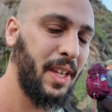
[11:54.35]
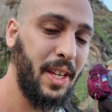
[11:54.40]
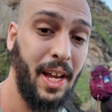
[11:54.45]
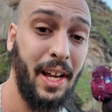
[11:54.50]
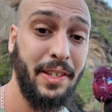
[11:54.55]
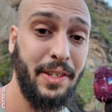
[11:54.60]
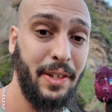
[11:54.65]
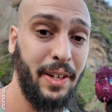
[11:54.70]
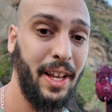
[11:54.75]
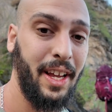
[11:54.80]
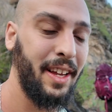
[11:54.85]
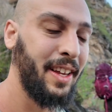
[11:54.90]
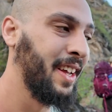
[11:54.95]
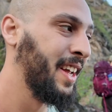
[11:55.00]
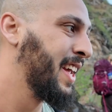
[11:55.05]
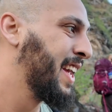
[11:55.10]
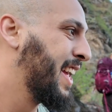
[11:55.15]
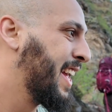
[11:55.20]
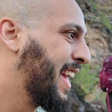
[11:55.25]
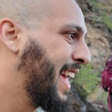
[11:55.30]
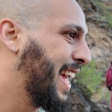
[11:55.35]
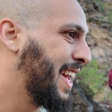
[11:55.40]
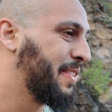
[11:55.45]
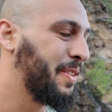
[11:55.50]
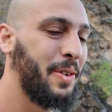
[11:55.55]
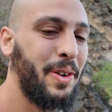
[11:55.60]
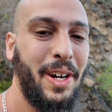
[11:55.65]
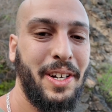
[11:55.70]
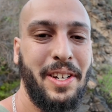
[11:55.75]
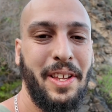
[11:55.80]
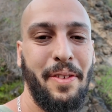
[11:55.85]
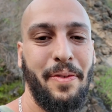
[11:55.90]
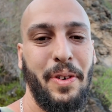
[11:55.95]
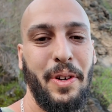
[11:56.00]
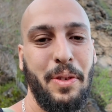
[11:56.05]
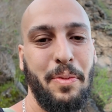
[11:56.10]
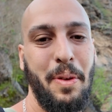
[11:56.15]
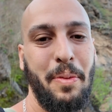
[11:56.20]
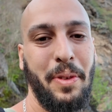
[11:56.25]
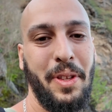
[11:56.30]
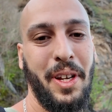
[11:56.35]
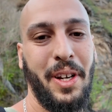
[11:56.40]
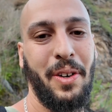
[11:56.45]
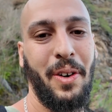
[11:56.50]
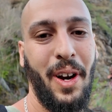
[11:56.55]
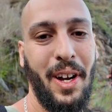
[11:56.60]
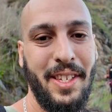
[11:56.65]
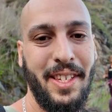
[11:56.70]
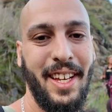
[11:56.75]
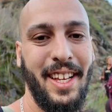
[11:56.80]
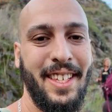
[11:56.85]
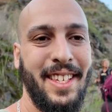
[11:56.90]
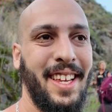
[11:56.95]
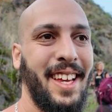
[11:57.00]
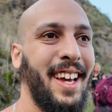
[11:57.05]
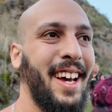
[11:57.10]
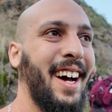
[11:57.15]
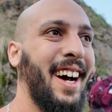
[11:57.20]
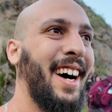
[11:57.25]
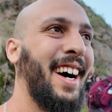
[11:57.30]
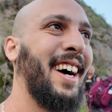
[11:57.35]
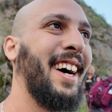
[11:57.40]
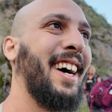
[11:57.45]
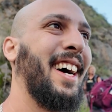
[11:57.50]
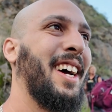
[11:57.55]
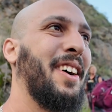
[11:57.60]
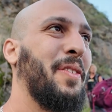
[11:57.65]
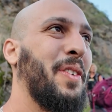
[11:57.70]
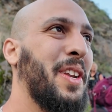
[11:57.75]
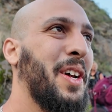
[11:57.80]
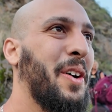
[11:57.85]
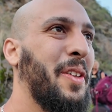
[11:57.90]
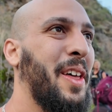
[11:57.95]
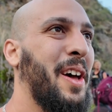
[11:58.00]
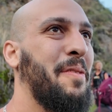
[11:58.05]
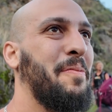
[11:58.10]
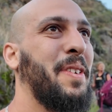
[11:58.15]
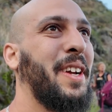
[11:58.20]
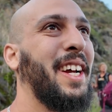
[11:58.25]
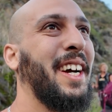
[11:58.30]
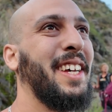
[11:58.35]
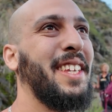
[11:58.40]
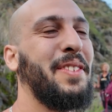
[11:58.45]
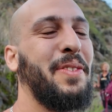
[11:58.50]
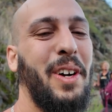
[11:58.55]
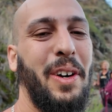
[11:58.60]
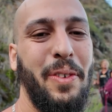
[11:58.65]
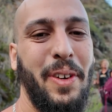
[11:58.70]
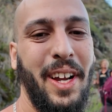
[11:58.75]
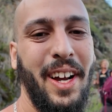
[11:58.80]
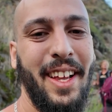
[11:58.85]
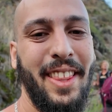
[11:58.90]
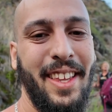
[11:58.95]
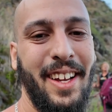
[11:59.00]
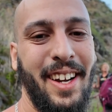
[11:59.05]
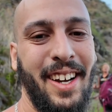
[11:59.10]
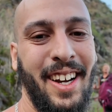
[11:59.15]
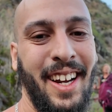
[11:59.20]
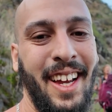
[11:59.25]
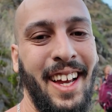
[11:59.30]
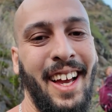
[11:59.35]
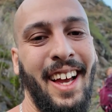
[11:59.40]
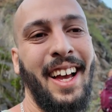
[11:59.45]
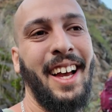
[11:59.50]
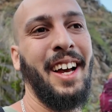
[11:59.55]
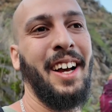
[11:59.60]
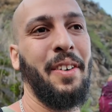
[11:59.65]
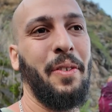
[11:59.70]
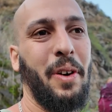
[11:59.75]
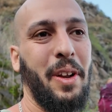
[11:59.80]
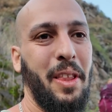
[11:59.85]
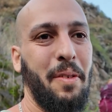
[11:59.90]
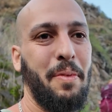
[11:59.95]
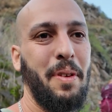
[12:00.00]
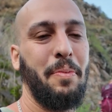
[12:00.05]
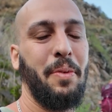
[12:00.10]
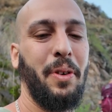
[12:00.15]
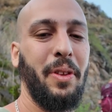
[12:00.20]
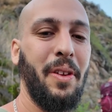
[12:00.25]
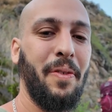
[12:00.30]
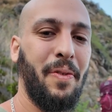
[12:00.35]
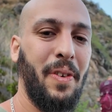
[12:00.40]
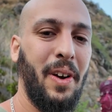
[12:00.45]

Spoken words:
yesterday, and we were actually the first people to cross it. And we know that because while we got there, one of the people in the